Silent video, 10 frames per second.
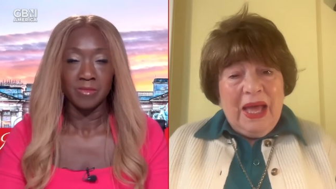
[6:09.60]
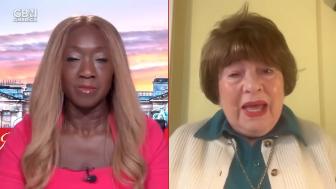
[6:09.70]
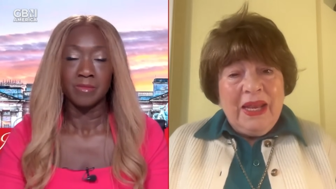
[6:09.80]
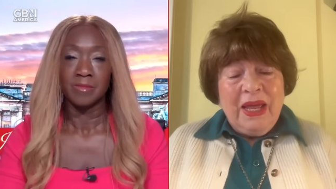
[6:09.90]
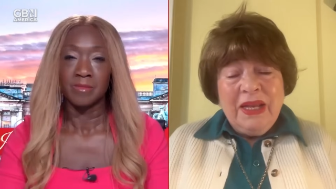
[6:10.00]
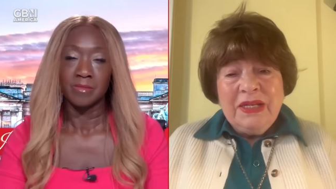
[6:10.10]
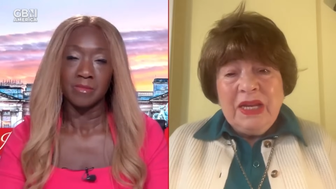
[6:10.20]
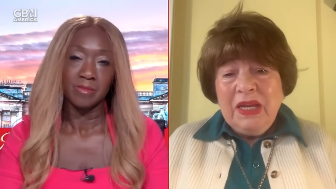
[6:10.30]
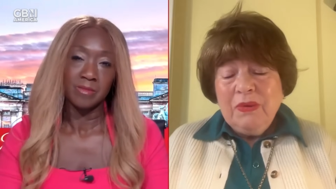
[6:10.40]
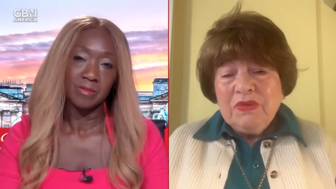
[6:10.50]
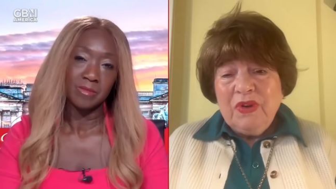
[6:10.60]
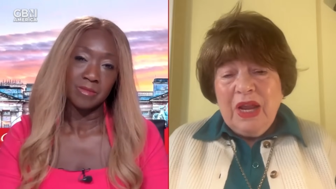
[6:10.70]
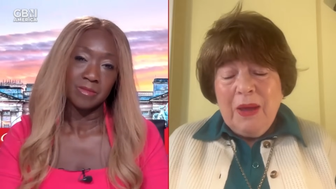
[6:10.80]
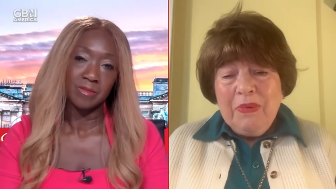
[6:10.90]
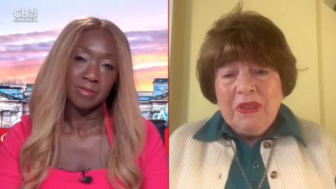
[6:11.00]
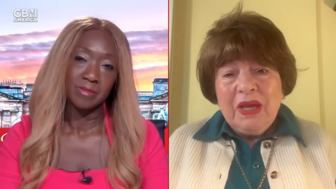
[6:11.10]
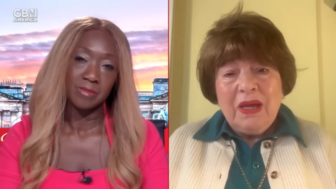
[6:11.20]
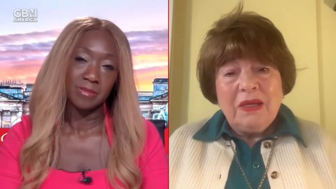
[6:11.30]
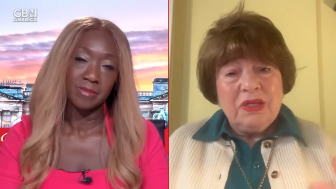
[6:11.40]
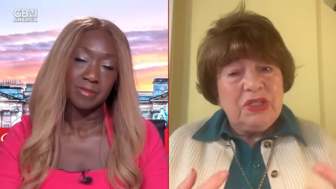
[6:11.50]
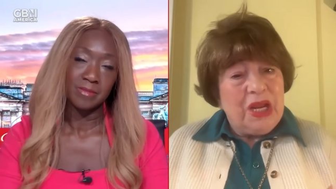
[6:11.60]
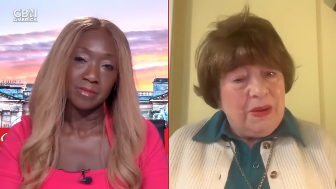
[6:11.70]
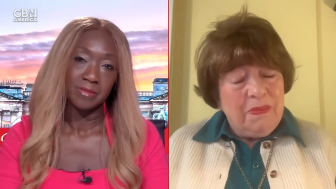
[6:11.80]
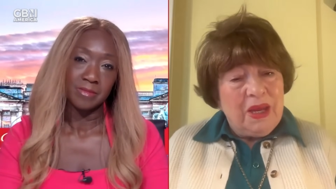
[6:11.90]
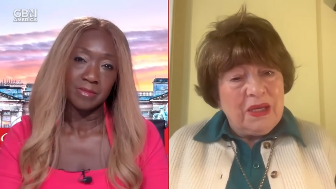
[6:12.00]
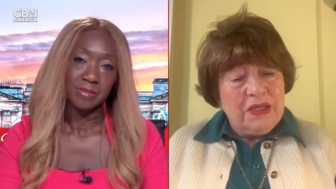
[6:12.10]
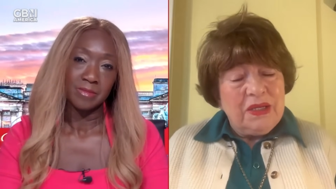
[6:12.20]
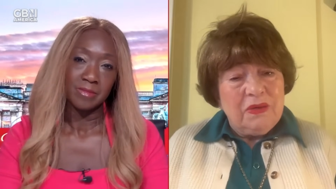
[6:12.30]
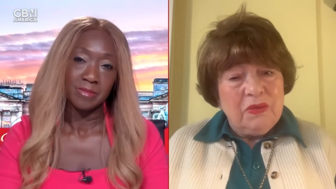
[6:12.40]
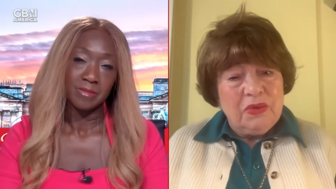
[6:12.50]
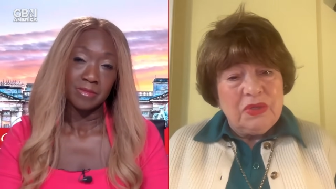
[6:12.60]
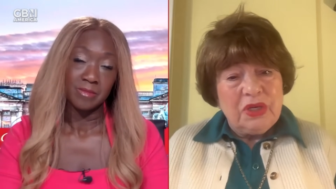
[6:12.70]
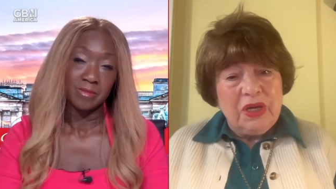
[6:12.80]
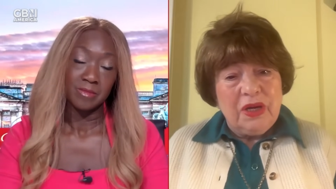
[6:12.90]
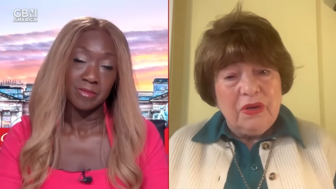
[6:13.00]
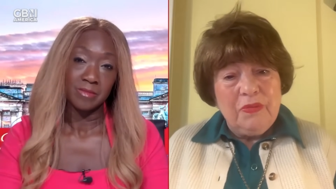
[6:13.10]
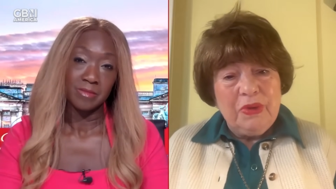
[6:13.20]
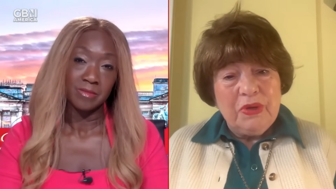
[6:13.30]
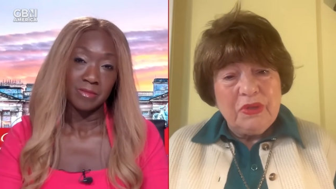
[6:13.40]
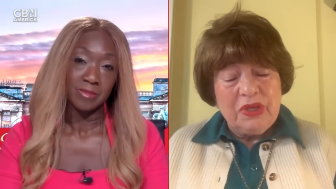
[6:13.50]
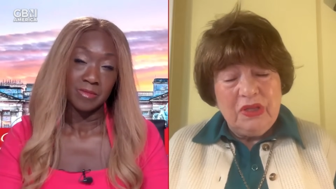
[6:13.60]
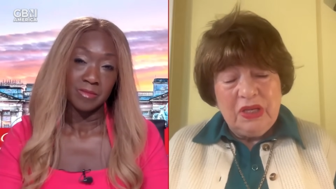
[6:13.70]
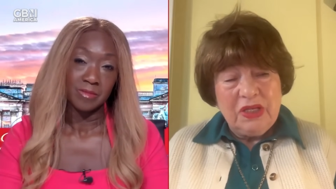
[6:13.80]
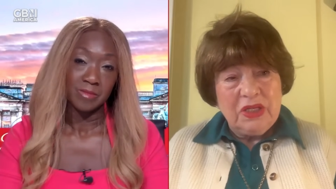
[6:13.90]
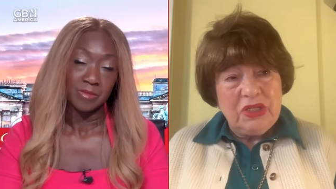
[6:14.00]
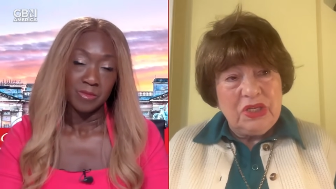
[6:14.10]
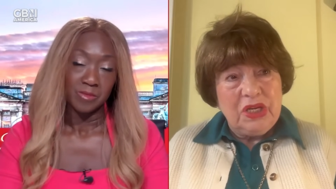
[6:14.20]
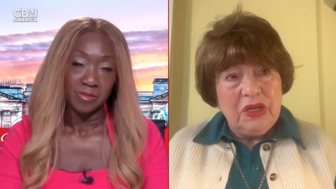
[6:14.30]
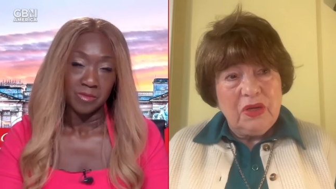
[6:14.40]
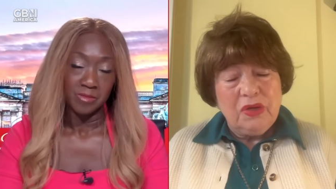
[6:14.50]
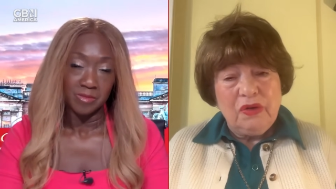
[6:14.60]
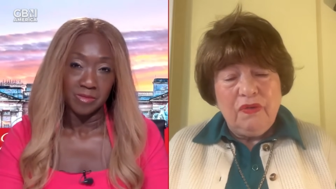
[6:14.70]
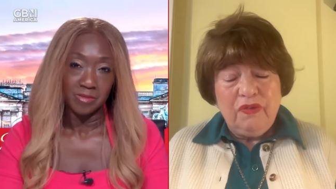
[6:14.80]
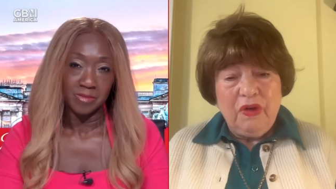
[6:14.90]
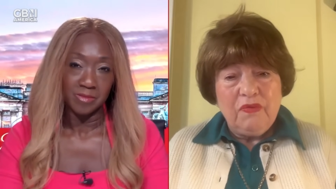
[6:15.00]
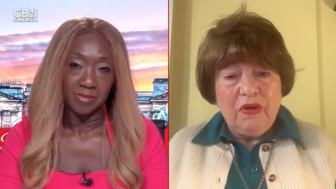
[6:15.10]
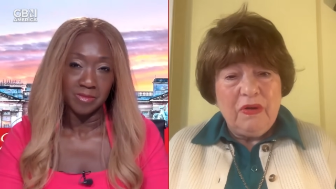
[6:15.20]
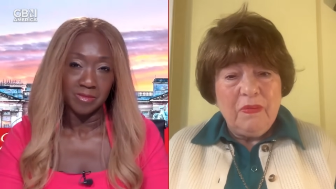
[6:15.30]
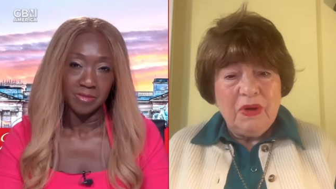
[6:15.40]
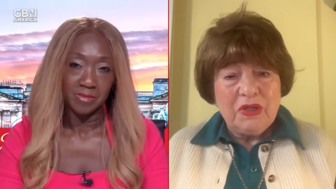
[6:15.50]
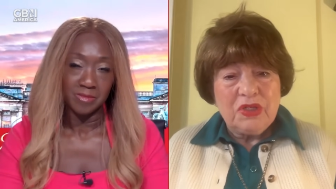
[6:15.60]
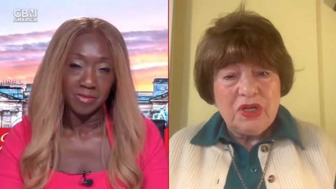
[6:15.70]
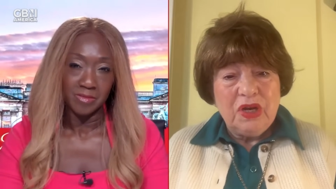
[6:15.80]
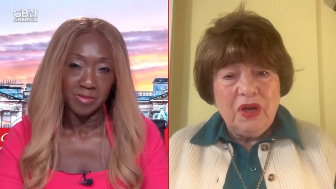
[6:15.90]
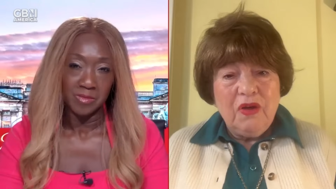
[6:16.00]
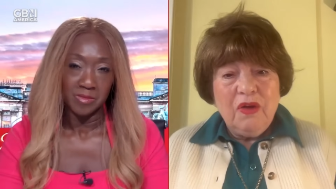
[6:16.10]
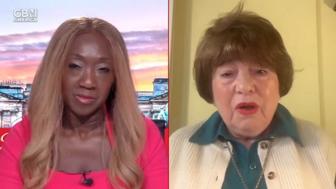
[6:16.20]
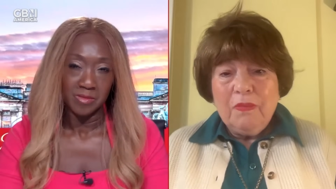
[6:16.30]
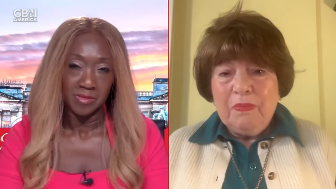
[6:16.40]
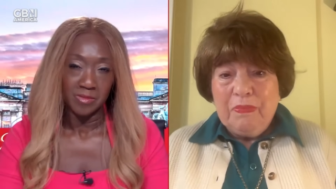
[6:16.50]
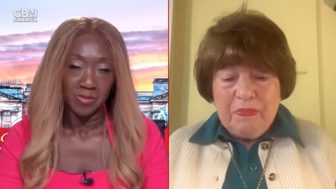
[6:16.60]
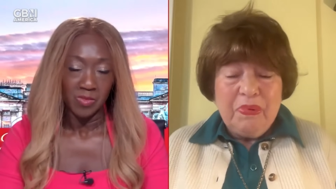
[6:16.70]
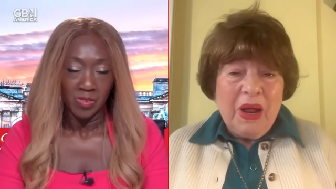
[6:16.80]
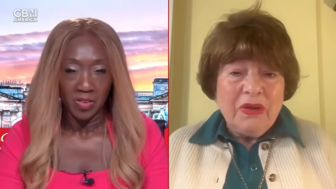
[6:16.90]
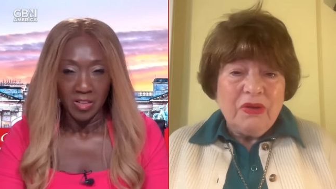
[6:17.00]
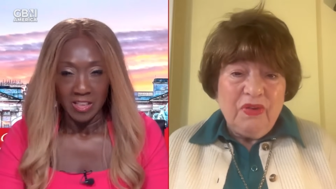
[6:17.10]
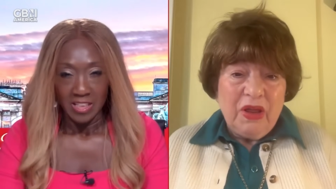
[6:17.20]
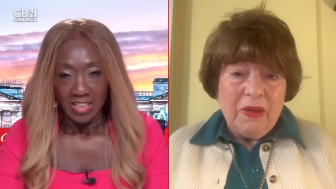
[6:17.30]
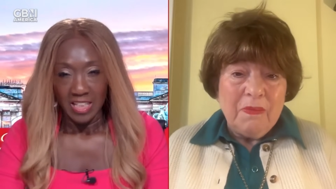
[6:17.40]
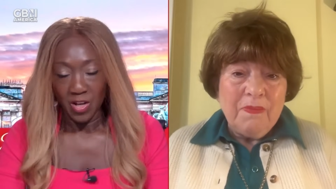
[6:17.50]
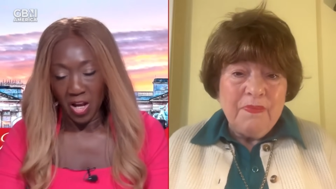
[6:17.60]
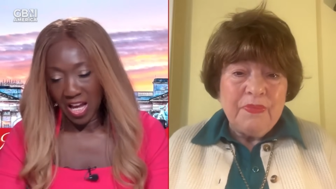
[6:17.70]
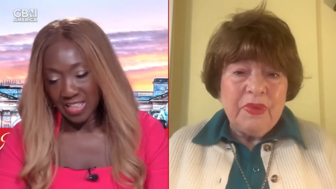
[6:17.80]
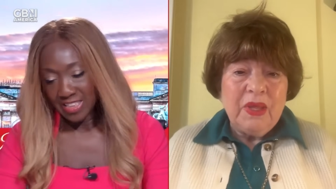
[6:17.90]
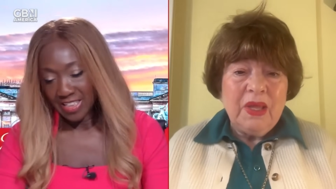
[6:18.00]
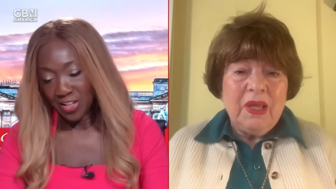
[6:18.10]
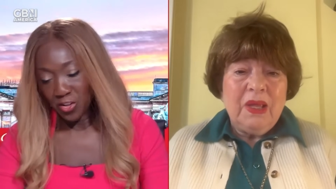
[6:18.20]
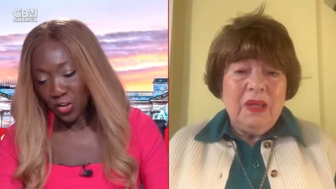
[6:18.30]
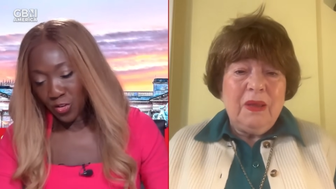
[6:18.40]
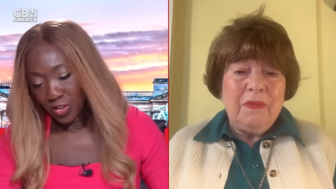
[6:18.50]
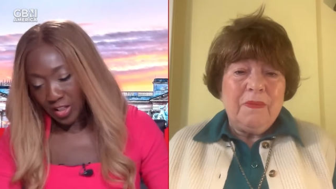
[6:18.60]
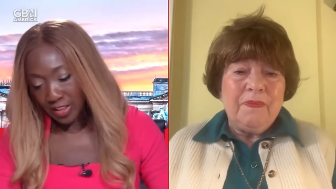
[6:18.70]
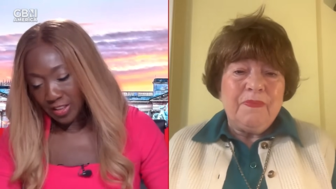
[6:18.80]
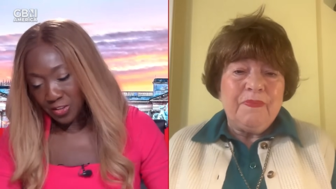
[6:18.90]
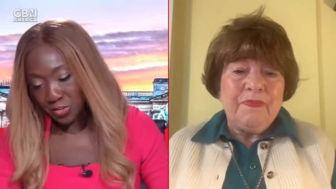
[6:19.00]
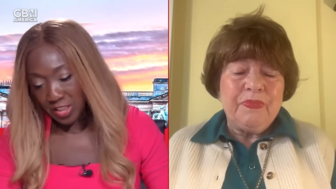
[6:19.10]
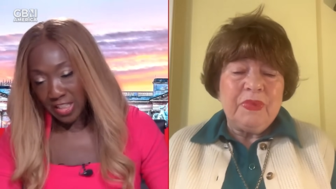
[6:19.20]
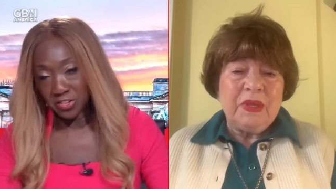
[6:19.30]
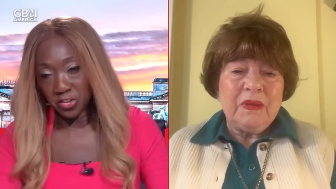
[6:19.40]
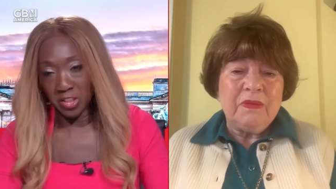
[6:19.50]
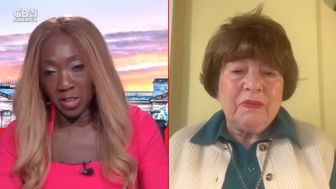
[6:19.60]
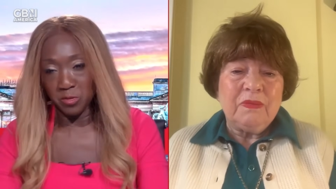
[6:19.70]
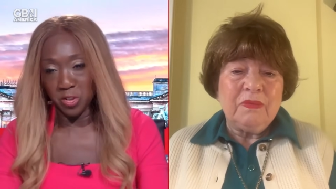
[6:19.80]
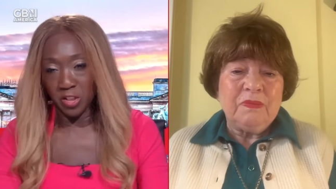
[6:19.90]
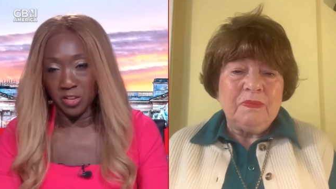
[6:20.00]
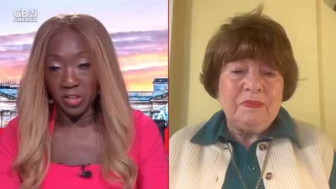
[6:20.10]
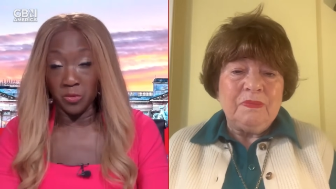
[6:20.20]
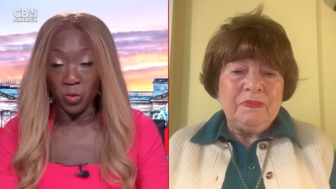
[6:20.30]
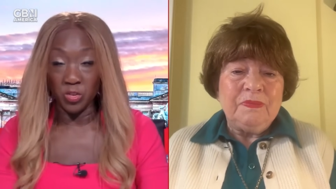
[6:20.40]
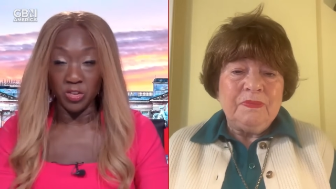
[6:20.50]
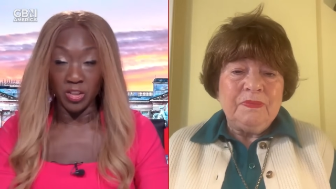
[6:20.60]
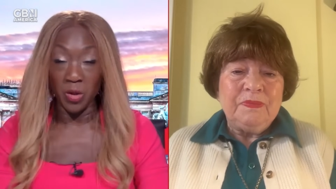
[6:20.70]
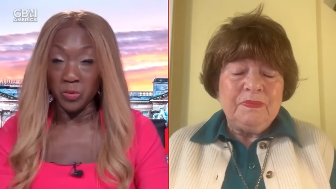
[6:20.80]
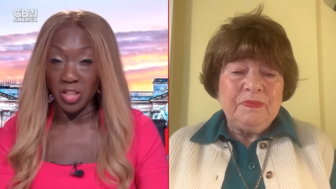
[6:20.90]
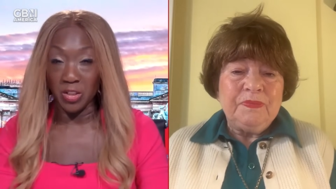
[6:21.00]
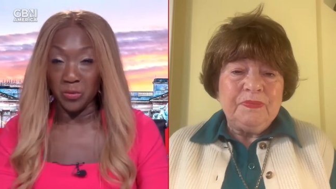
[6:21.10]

Speaker 1: and, and he was very happy there. Shame Meghan didn't want to go, because I think she could have felt
Speaker 2: very much proud of him. I don't know. You know, like you say, it's a shame she didn't want to go. We don't know